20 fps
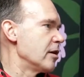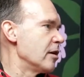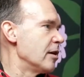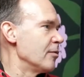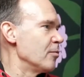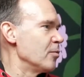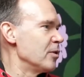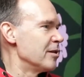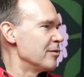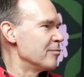
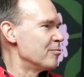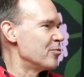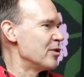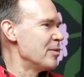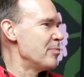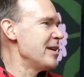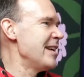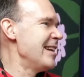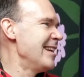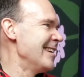and we're
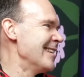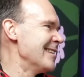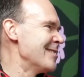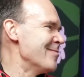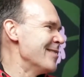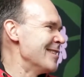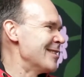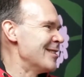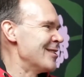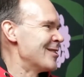repeating this
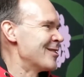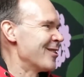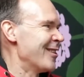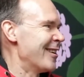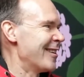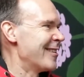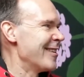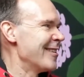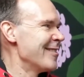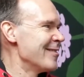message
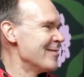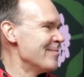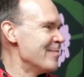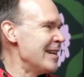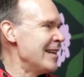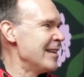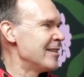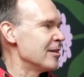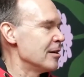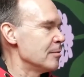like
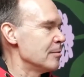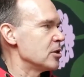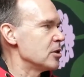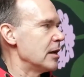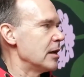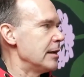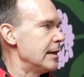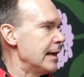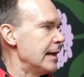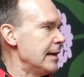many times a
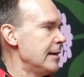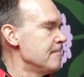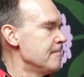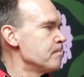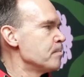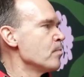day.